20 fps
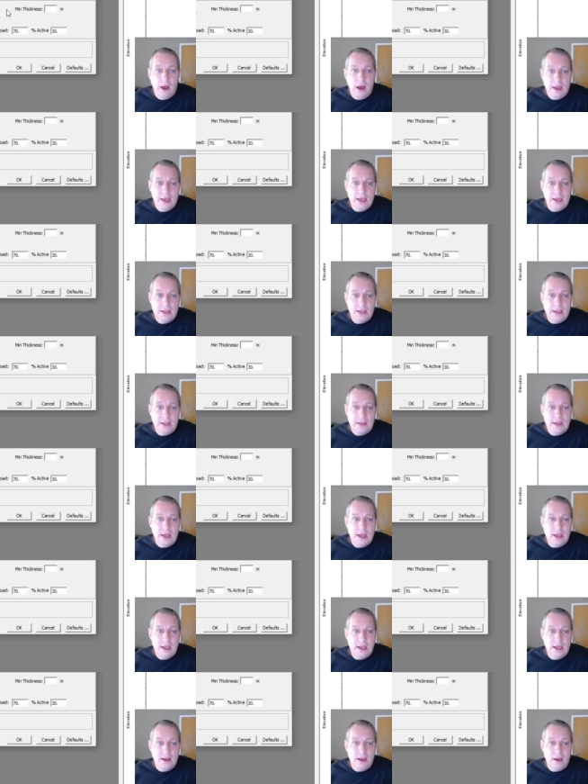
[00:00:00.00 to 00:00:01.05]
And
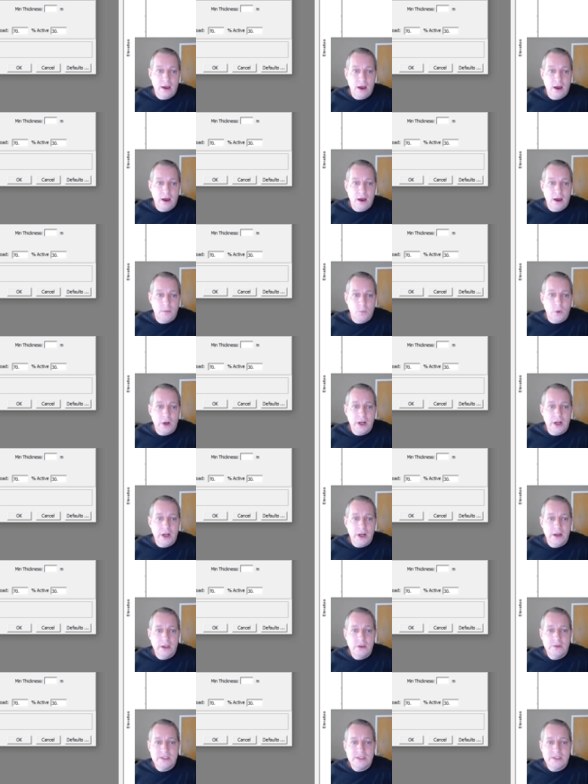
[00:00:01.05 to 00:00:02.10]
then we're going to
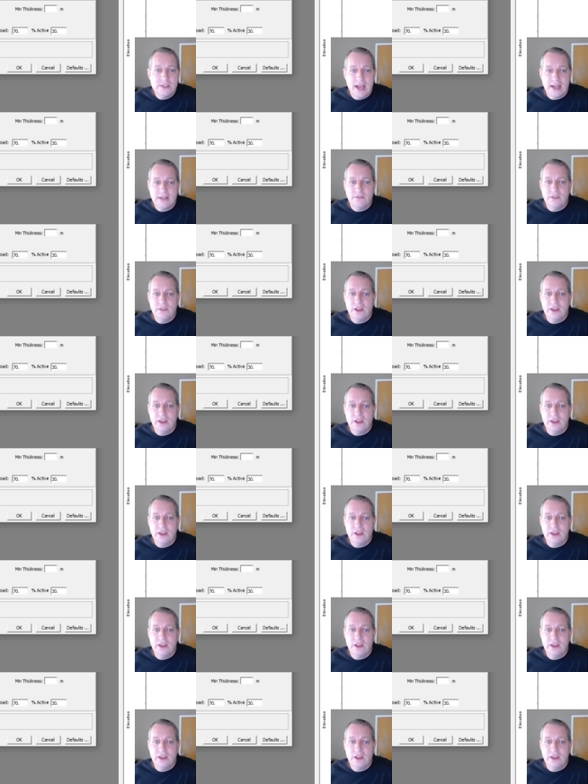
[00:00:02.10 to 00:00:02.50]
use an active